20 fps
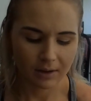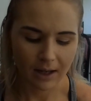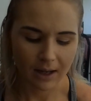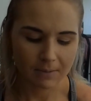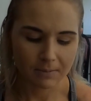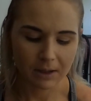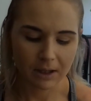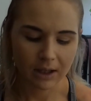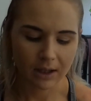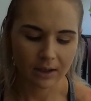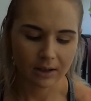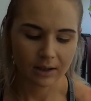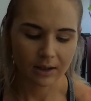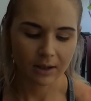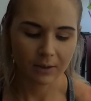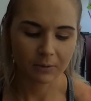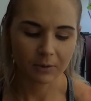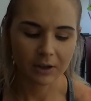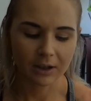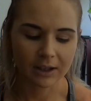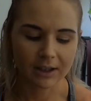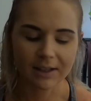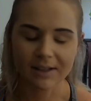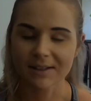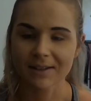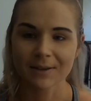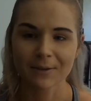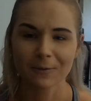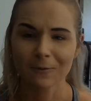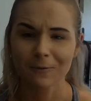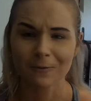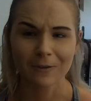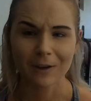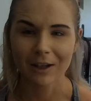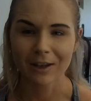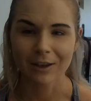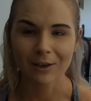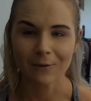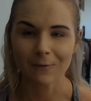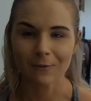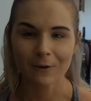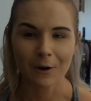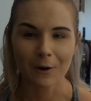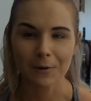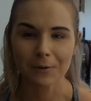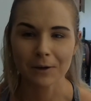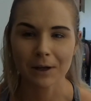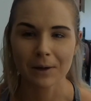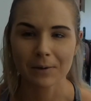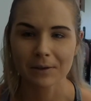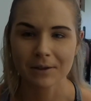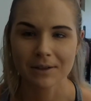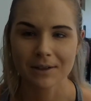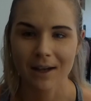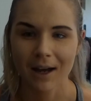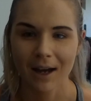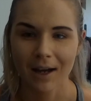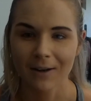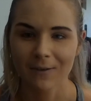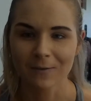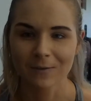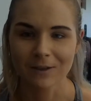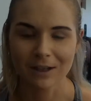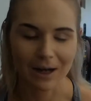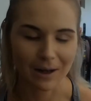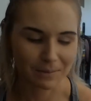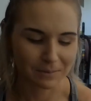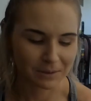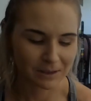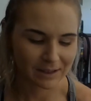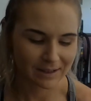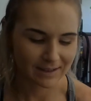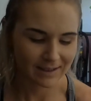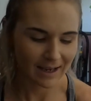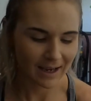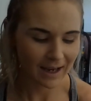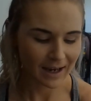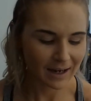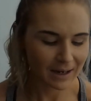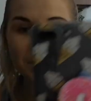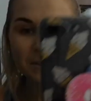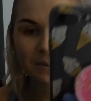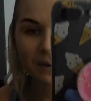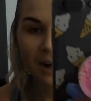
I mean, it really doesn't fit the phone. That was kind of dumb to say. It's